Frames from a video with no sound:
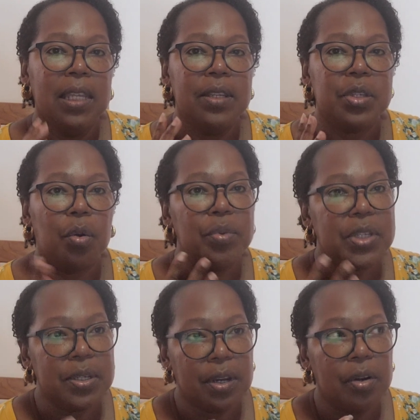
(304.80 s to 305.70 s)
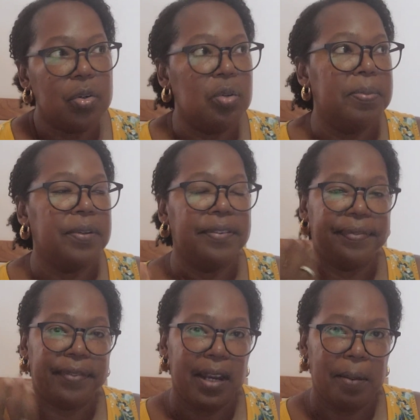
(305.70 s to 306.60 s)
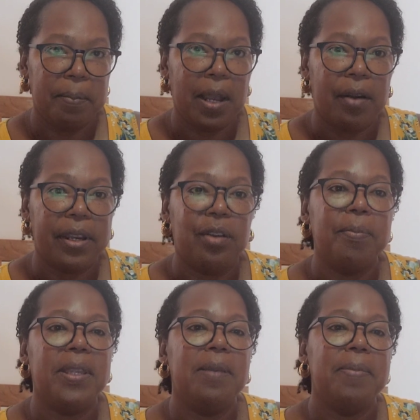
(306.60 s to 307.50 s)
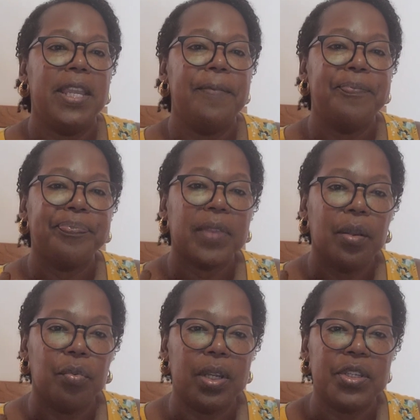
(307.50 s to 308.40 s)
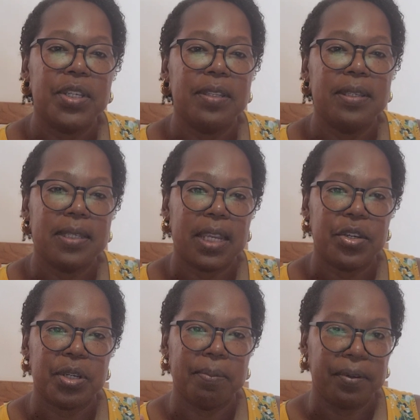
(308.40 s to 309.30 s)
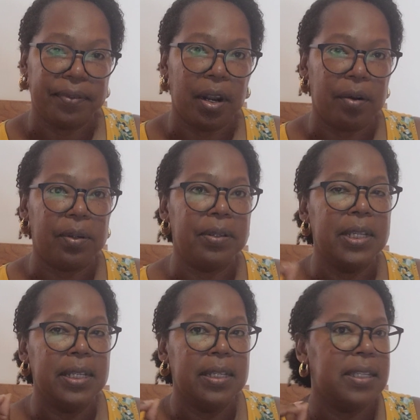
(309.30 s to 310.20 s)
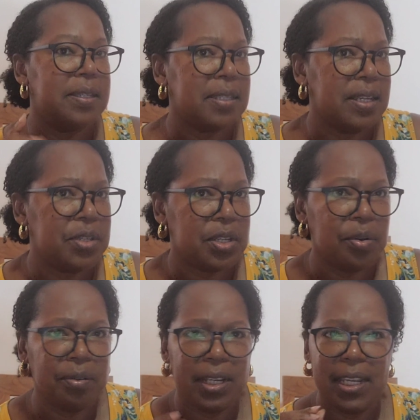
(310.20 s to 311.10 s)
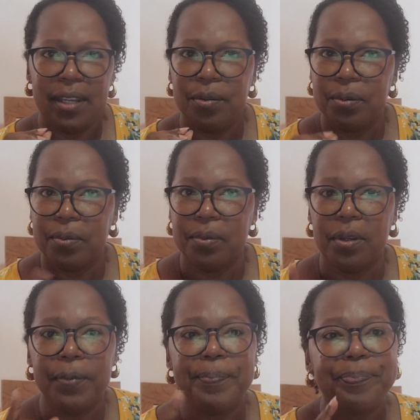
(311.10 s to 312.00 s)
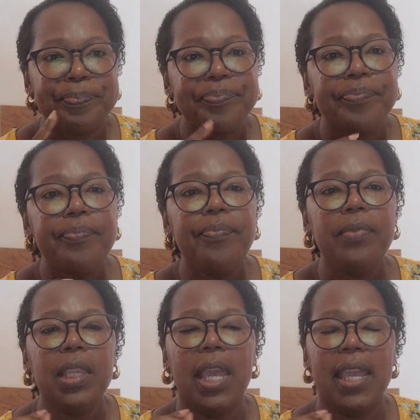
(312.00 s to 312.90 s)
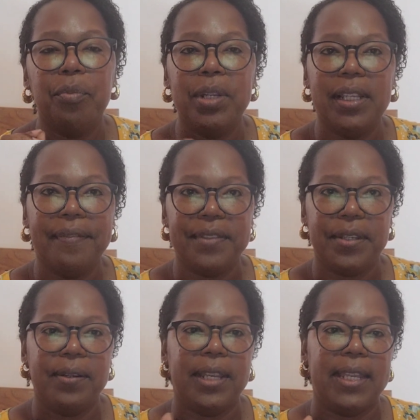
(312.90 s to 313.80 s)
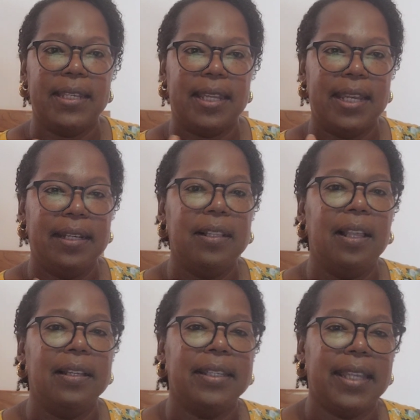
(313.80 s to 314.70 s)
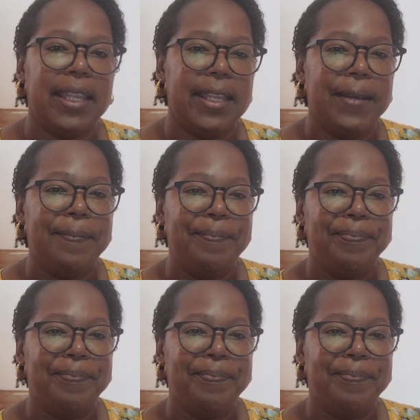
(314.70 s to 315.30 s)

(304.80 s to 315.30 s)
So we took our Uber from our Airbnb, went to the station, Bavaro, the Stazione Uno, and we left there at 9 o'clock a.m.